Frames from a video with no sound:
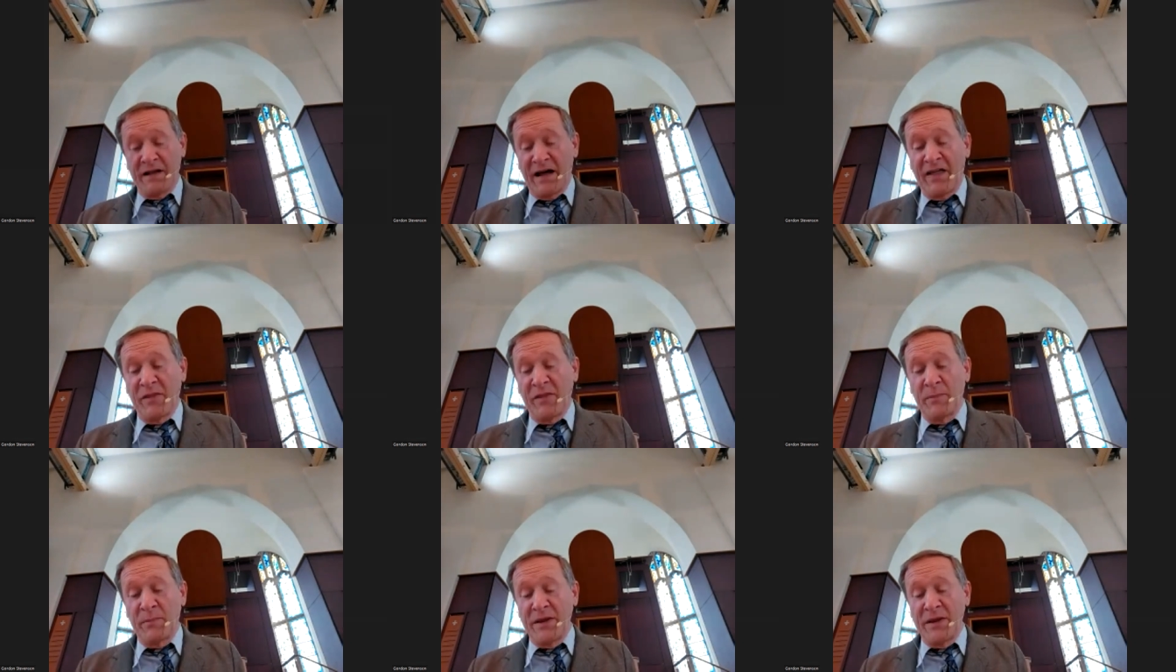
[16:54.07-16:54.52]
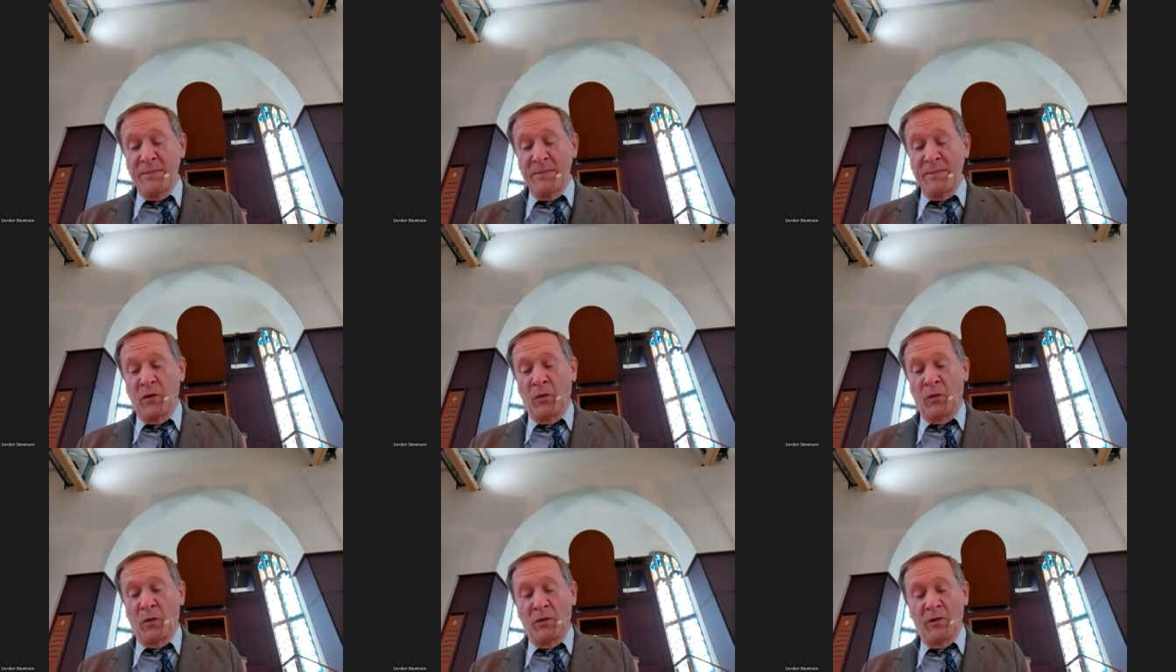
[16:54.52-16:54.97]
other
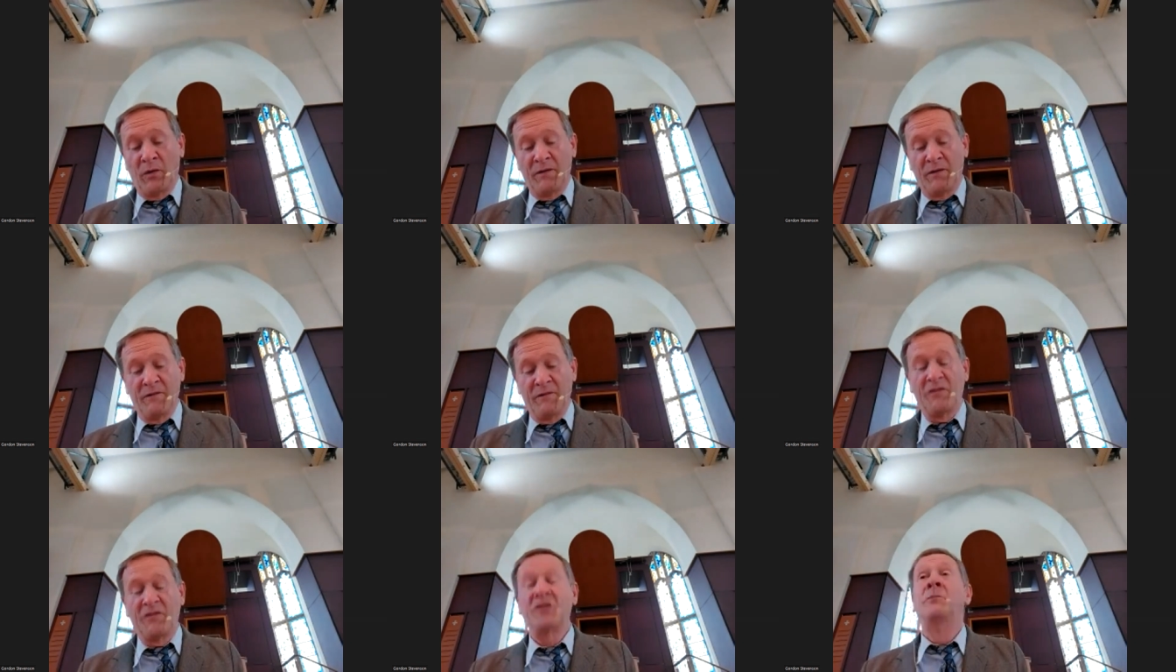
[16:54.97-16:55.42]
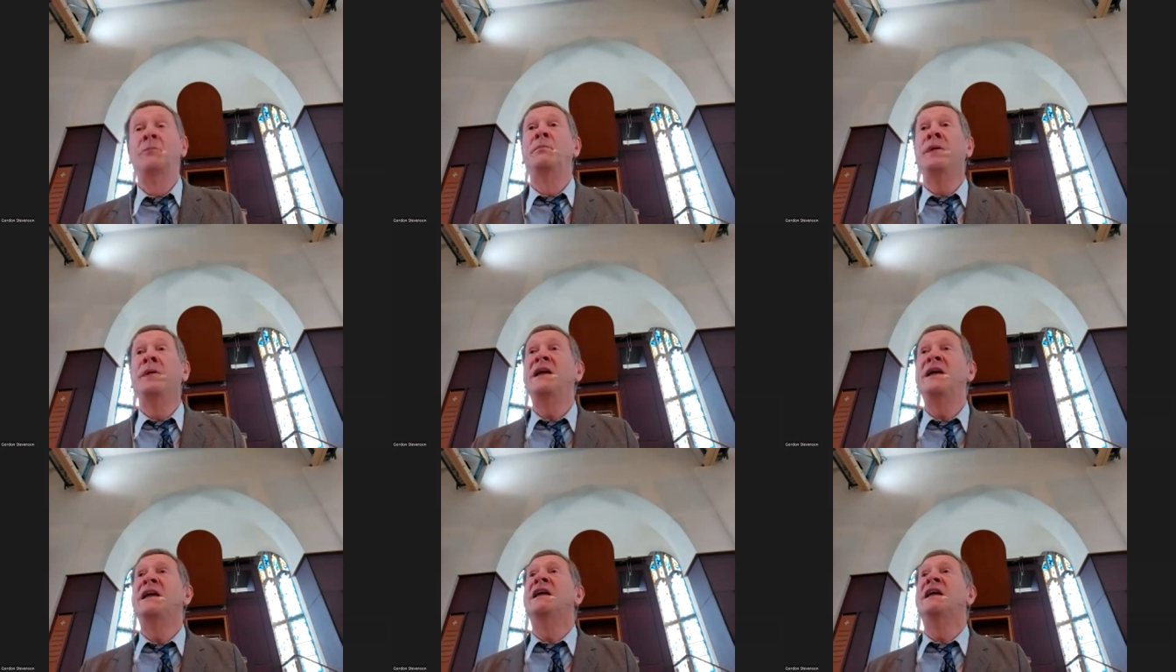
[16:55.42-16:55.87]
people to
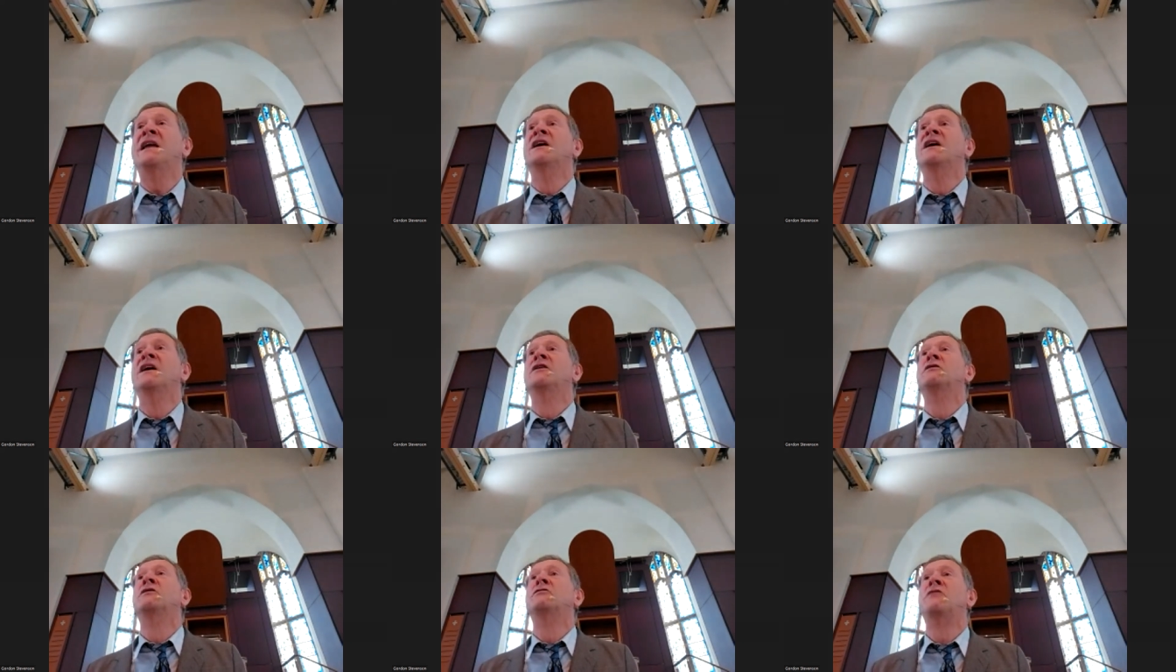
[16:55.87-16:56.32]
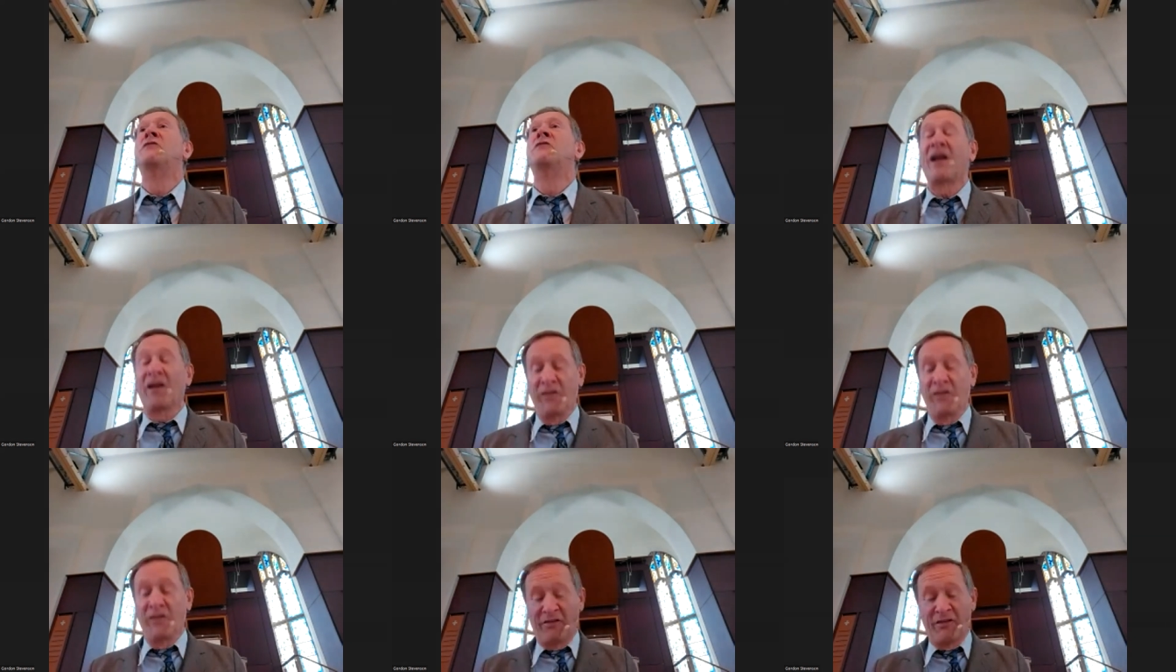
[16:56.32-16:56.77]
be
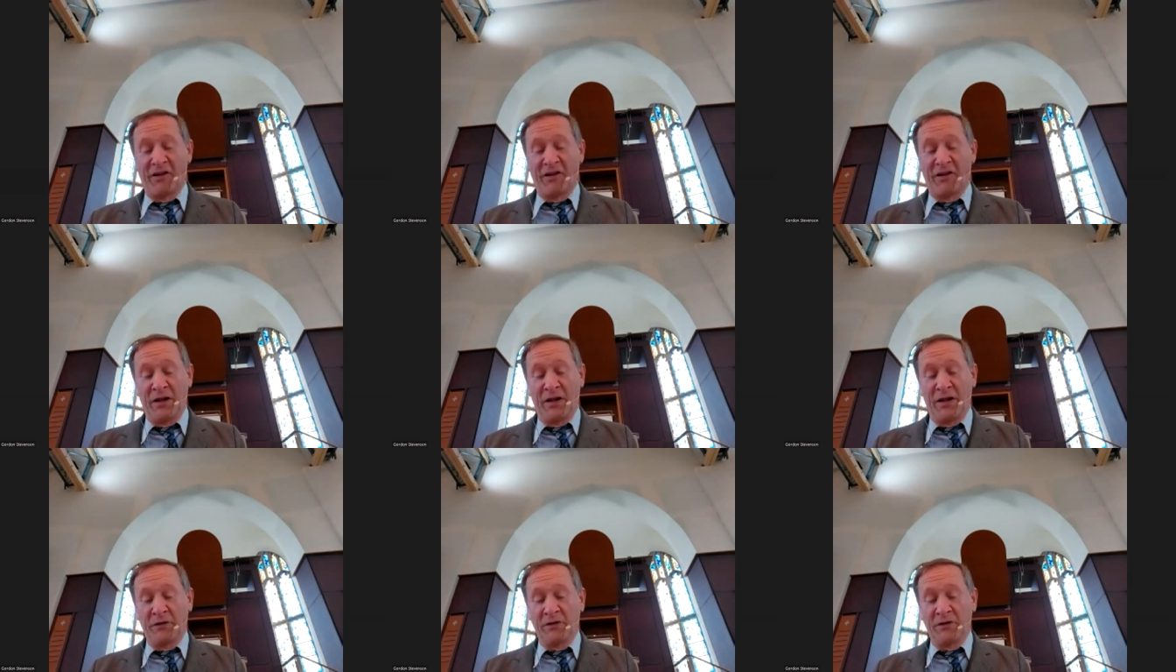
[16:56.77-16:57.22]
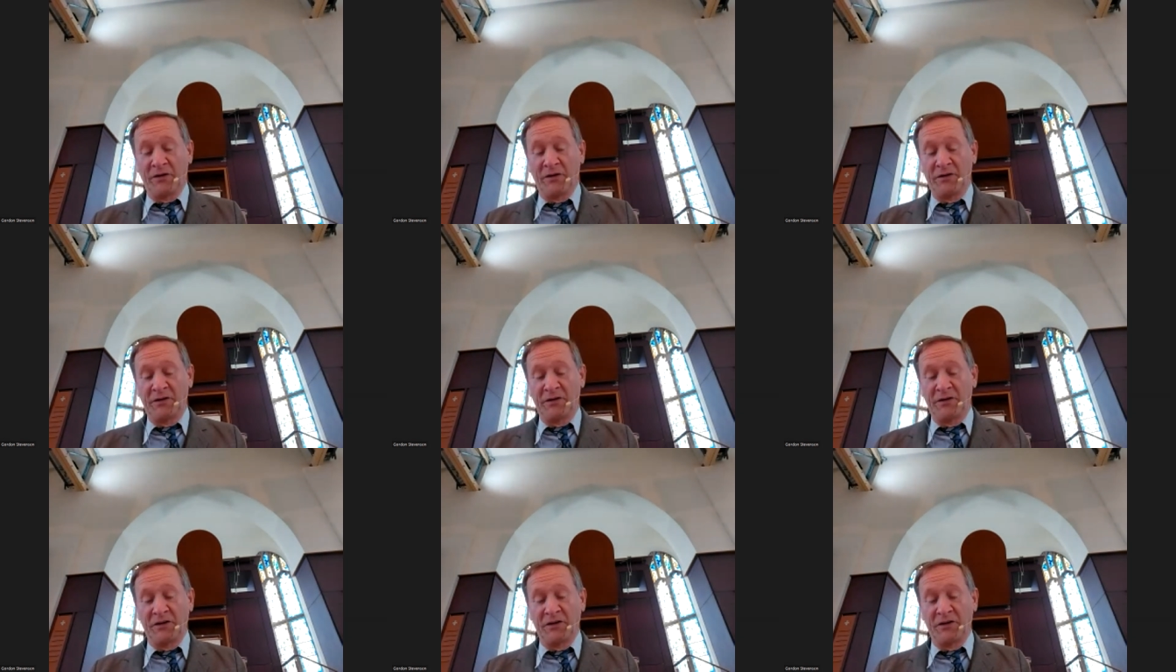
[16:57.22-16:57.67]
reconciled
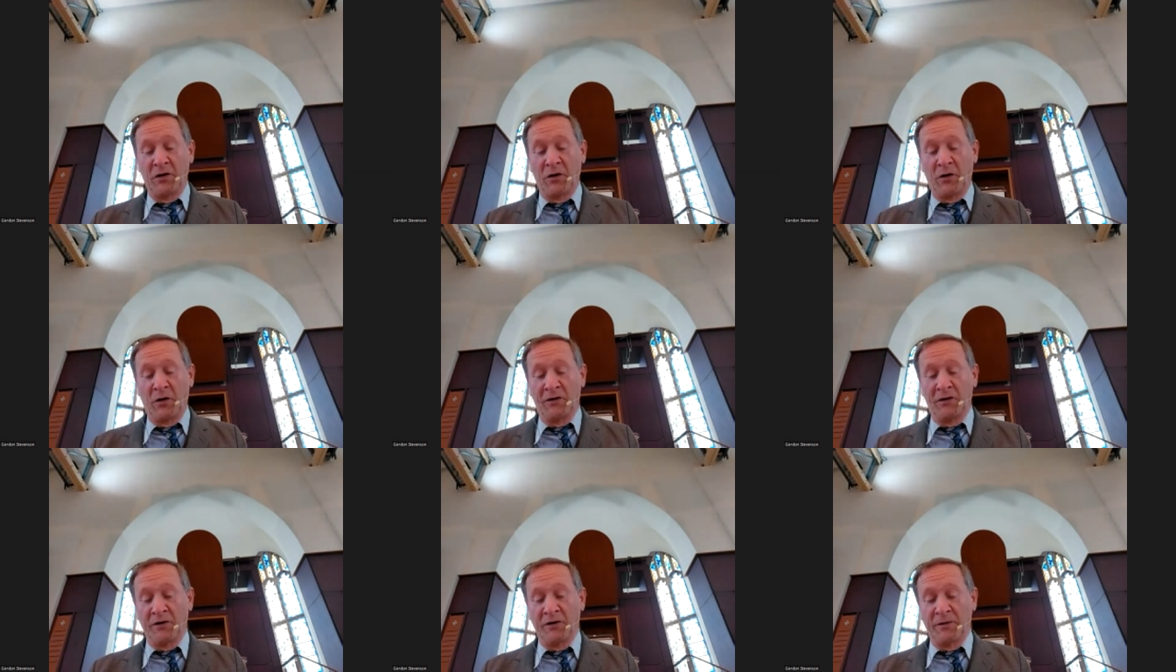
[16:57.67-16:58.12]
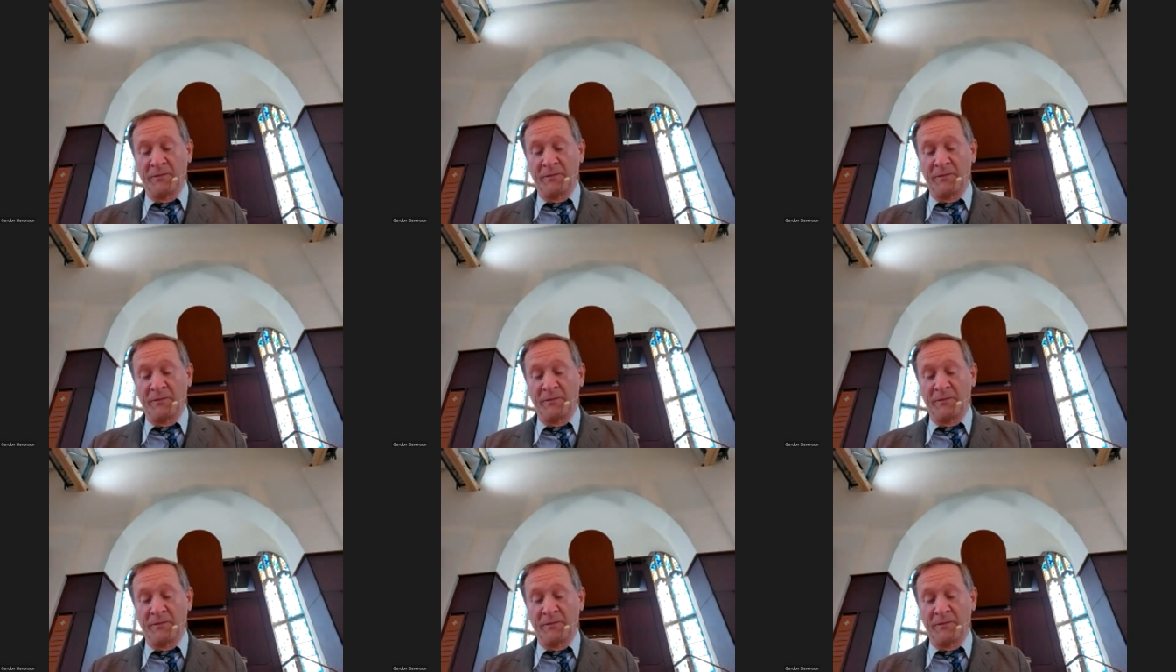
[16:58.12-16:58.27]
to God.